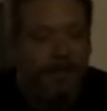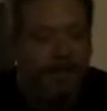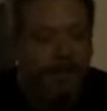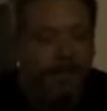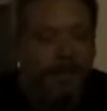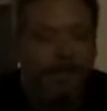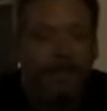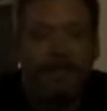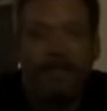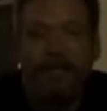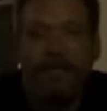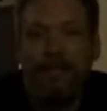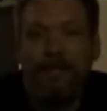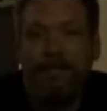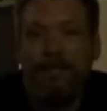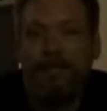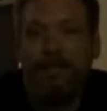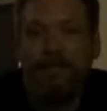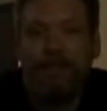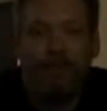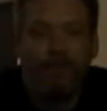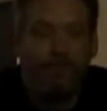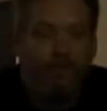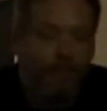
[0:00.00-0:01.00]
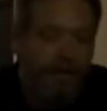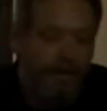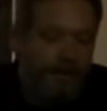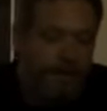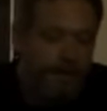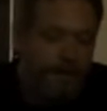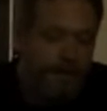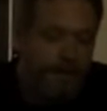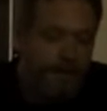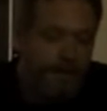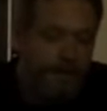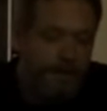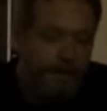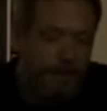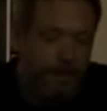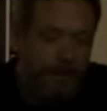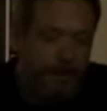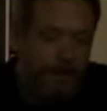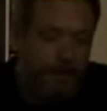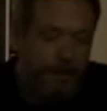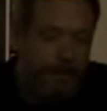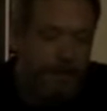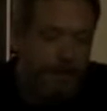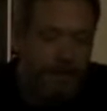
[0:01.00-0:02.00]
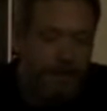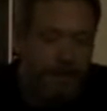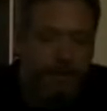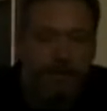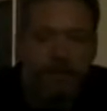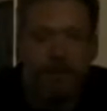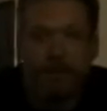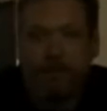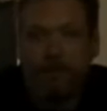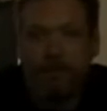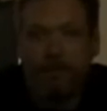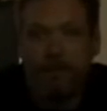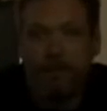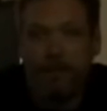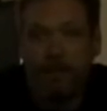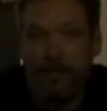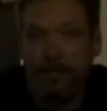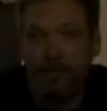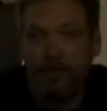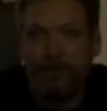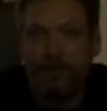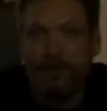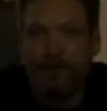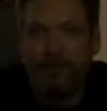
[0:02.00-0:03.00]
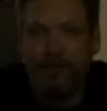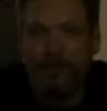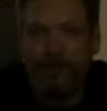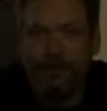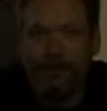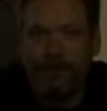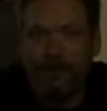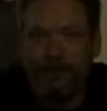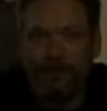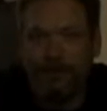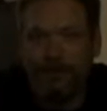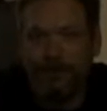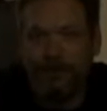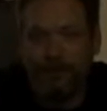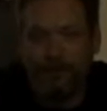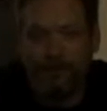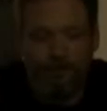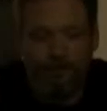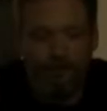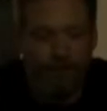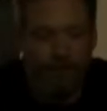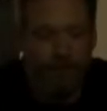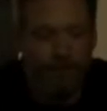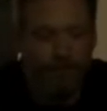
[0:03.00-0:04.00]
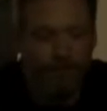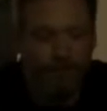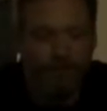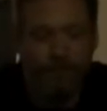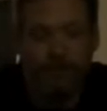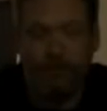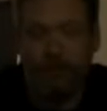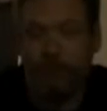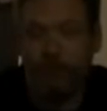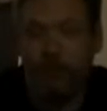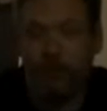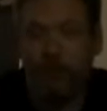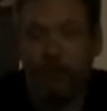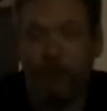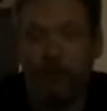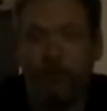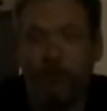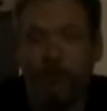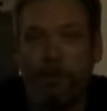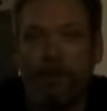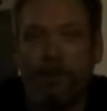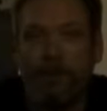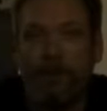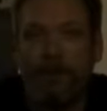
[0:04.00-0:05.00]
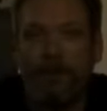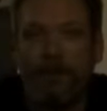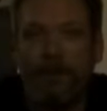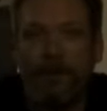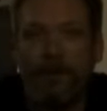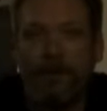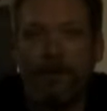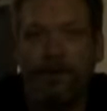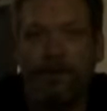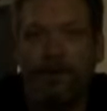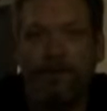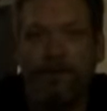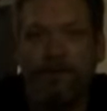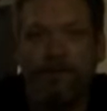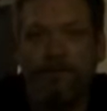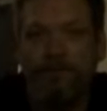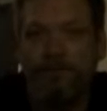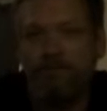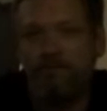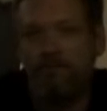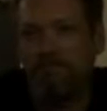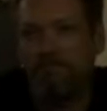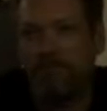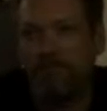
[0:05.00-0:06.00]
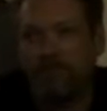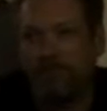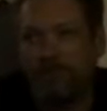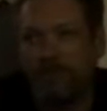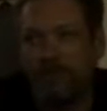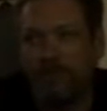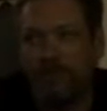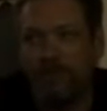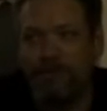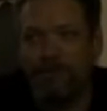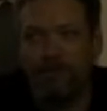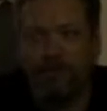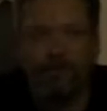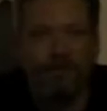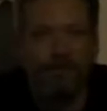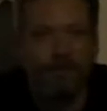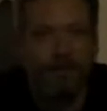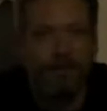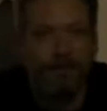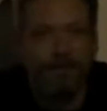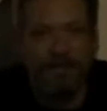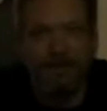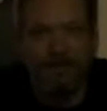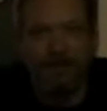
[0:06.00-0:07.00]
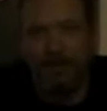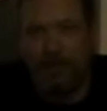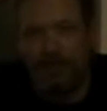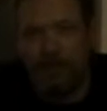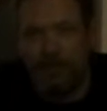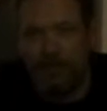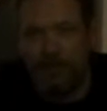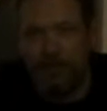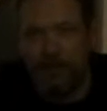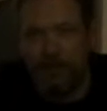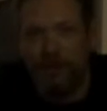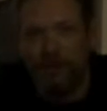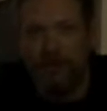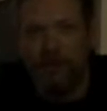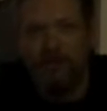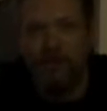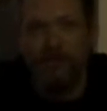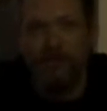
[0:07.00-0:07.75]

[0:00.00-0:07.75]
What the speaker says: Now the K-2 basically came to its famous record on several different TV shows